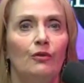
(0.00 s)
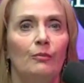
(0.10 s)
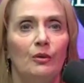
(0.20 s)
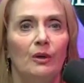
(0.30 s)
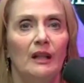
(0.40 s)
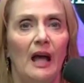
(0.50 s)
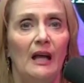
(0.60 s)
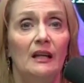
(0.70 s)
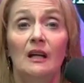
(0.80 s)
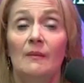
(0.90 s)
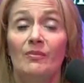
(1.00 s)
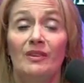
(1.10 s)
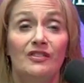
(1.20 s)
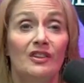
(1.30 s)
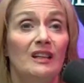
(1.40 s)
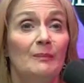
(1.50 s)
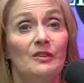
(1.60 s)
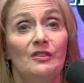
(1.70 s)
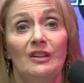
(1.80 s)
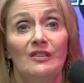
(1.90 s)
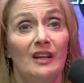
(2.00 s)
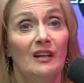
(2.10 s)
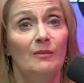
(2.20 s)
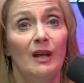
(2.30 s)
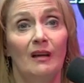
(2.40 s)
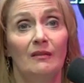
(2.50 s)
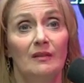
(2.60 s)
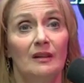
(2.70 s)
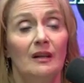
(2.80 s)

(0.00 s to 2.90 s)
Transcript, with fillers: from doing that? This eclipse is going to tear them down.